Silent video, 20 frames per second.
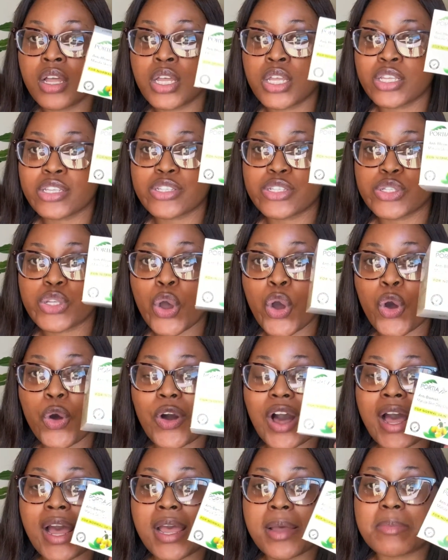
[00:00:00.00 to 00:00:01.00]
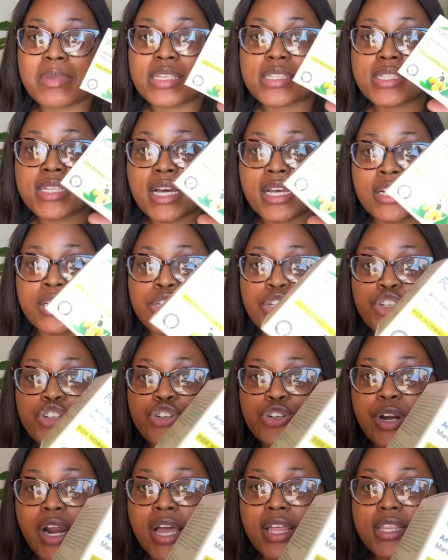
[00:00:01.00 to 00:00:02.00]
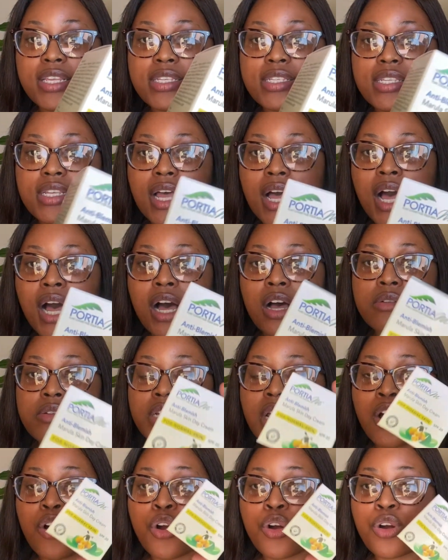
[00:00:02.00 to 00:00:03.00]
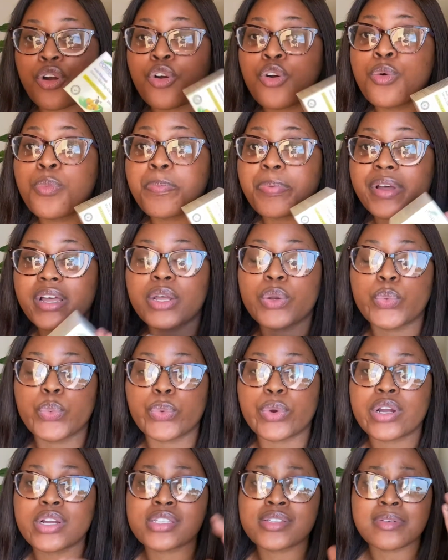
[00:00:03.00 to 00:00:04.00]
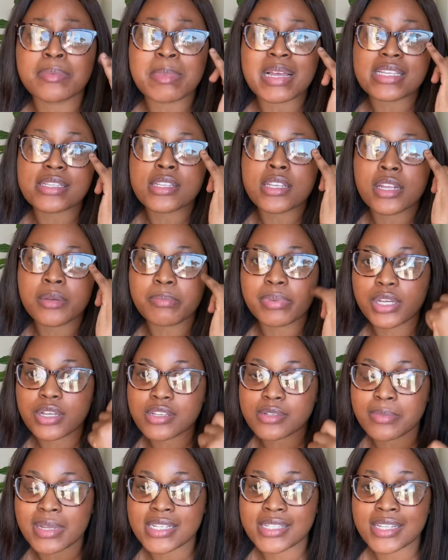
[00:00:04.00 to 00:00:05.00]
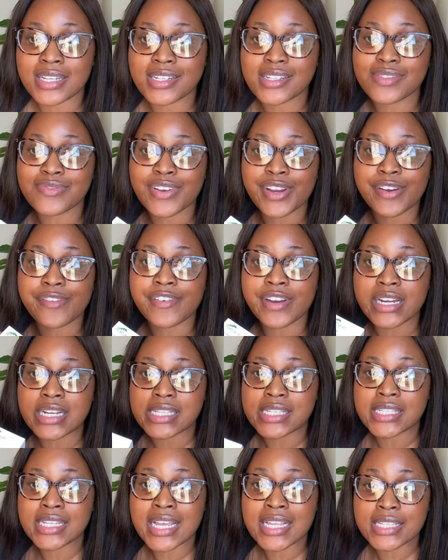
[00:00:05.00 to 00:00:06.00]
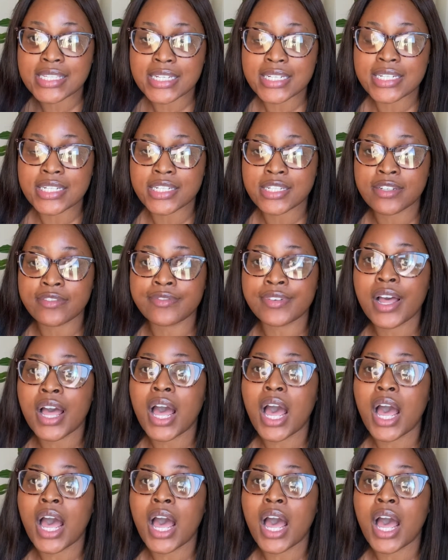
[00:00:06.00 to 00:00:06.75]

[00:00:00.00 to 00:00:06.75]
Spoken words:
So I am excited to try this out. I hope it works on my skin because my skin is very sensitive.